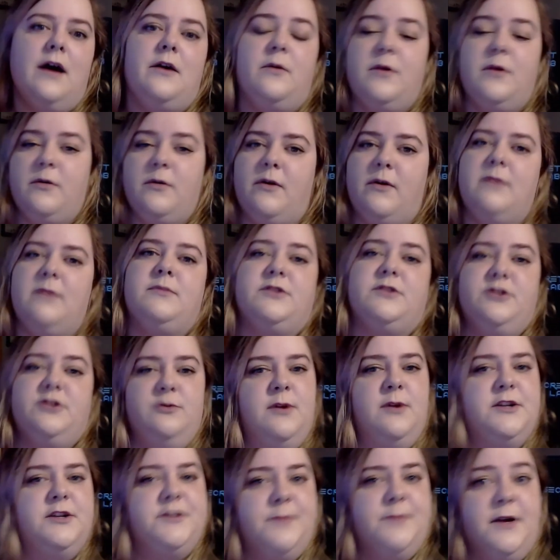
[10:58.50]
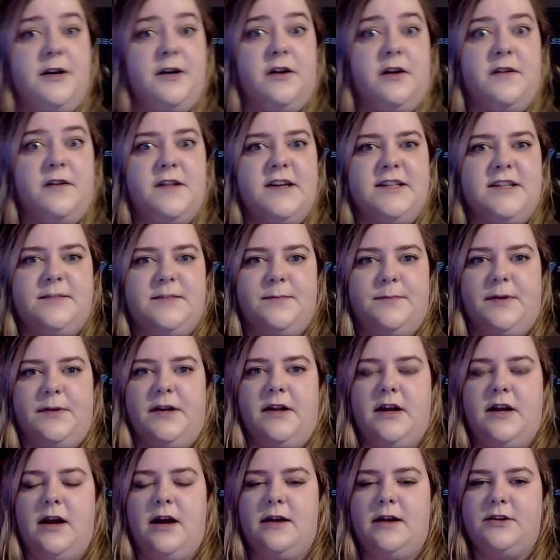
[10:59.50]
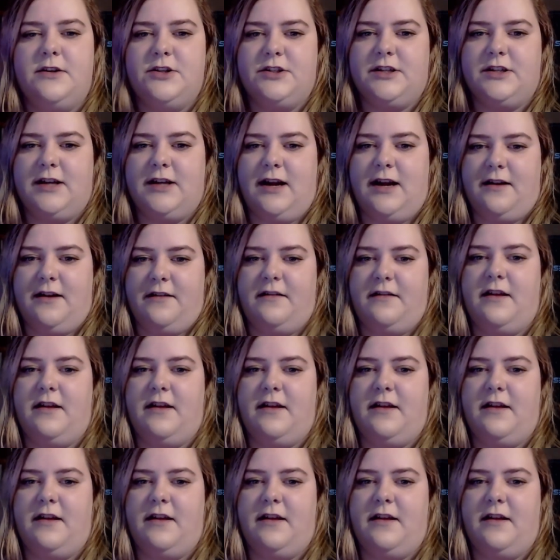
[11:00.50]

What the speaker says: want to ramble too much about all this, but it's just to kind of